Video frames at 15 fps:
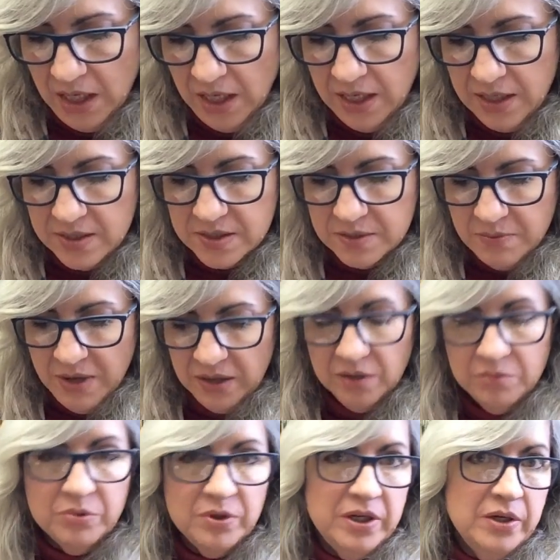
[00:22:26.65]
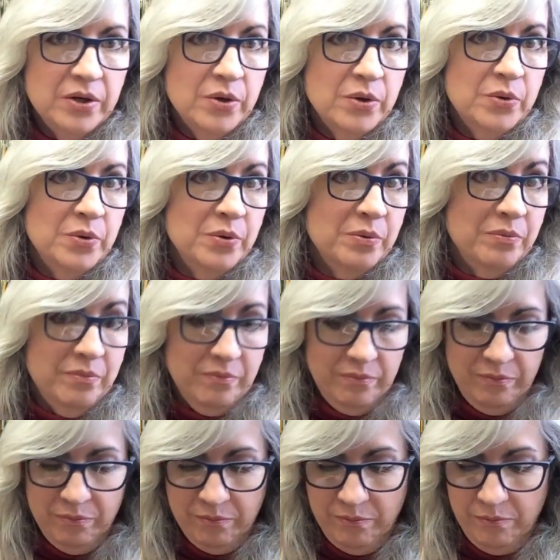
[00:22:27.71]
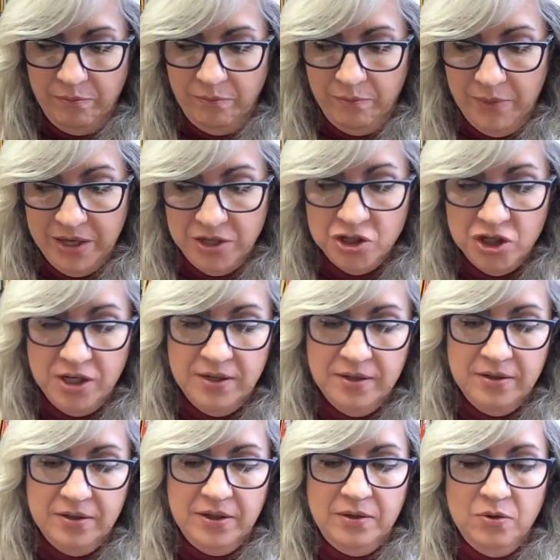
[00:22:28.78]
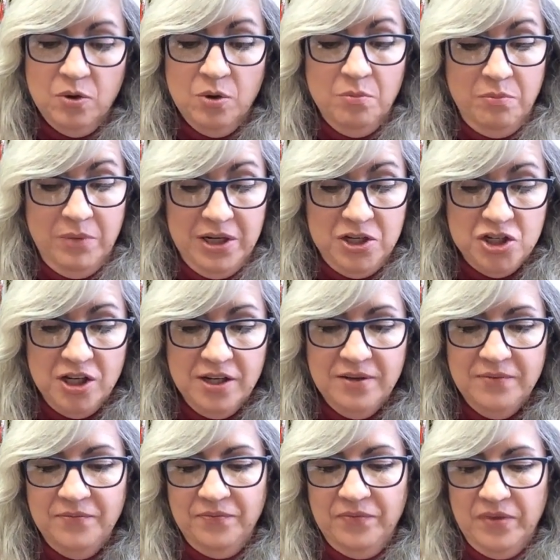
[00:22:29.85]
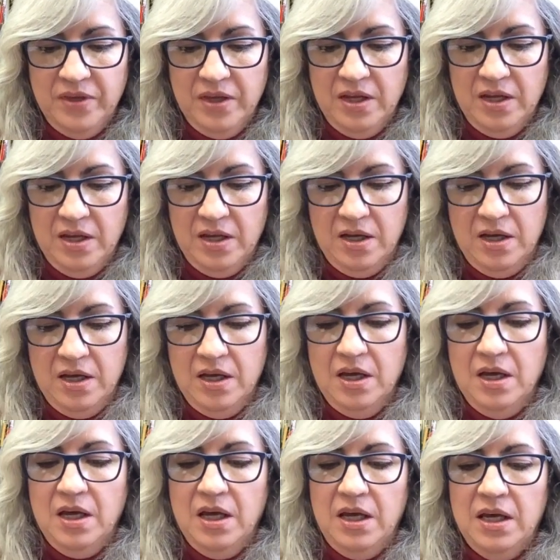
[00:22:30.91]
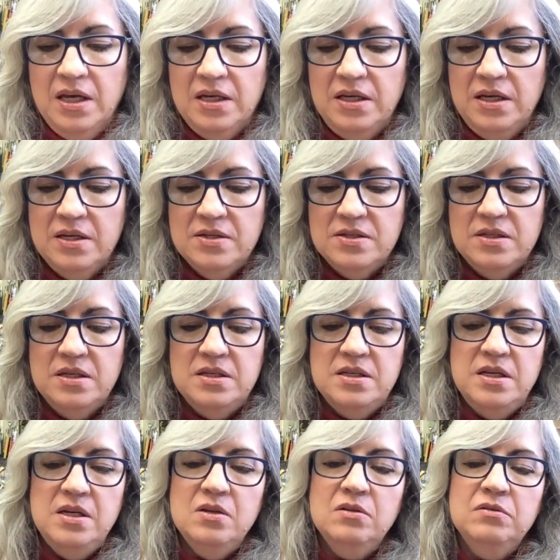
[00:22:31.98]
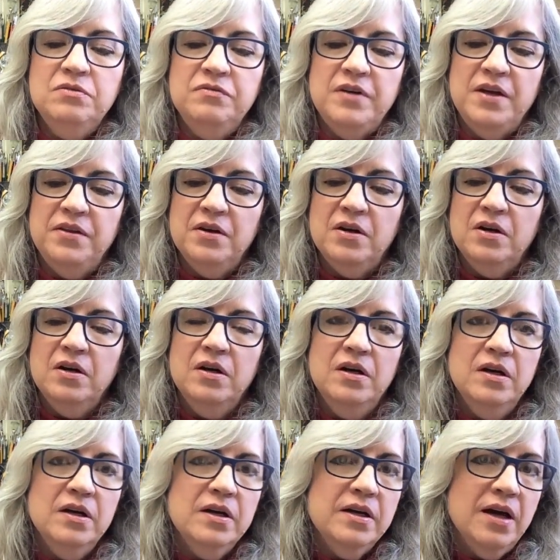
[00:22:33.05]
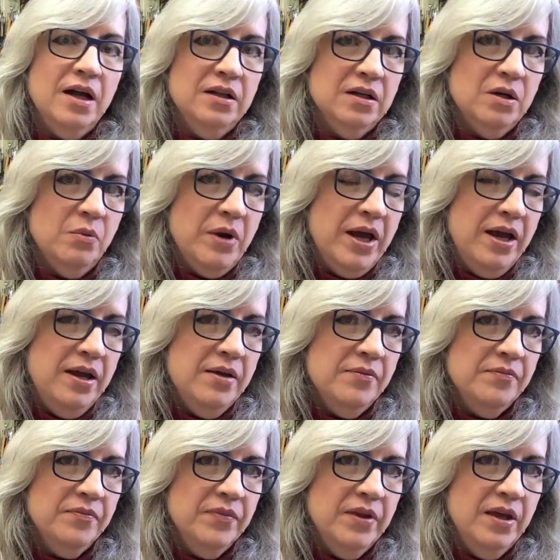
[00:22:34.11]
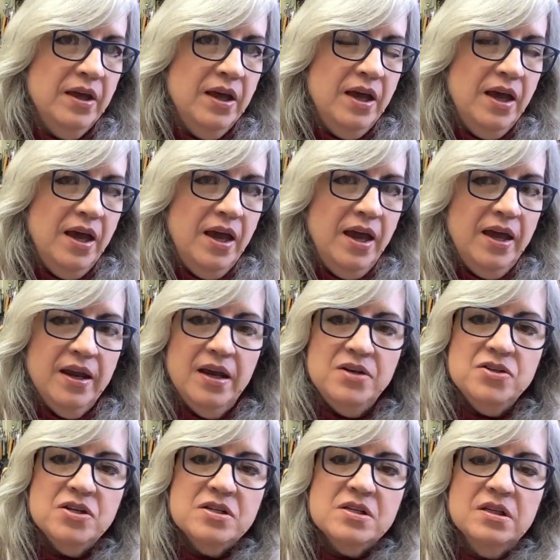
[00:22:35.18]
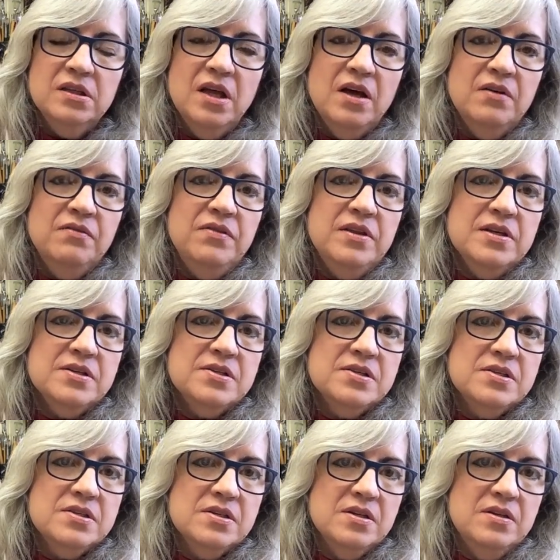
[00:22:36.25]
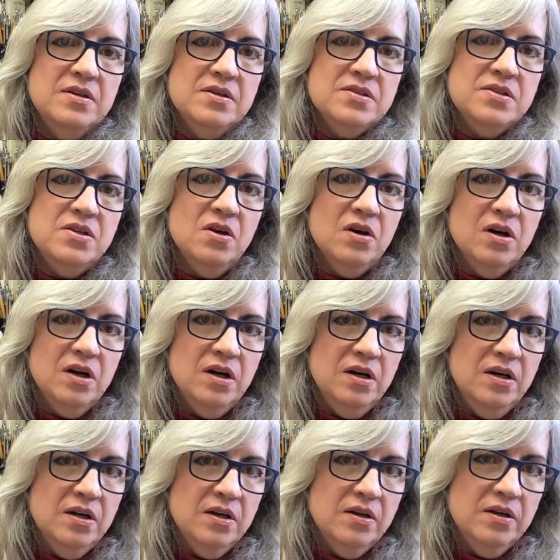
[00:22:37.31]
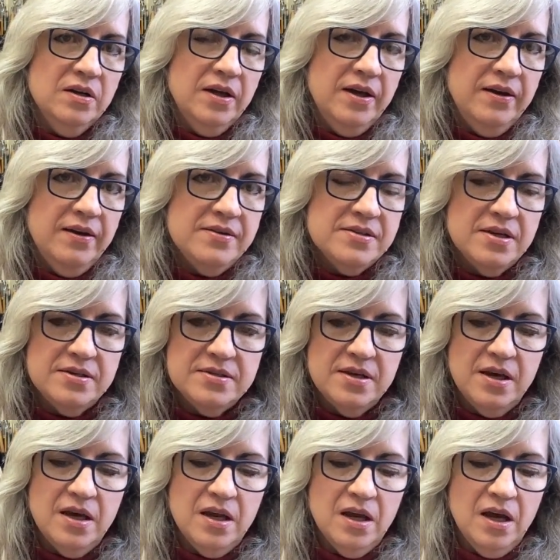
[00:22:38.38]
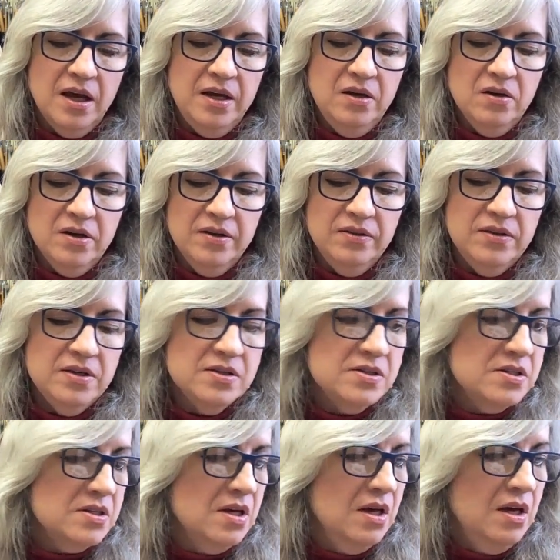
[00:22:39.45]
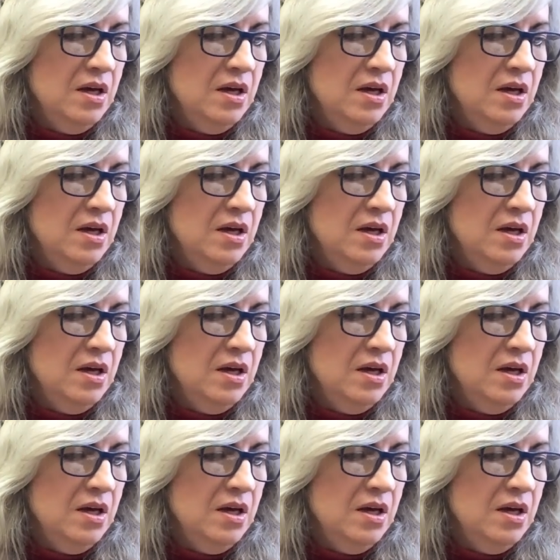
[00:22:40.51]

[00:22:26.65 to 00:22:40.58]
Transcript: is Malabrigo Mecha or Mecha. It is the teal feather colorway, and I just love this yarn. And as I said, I got this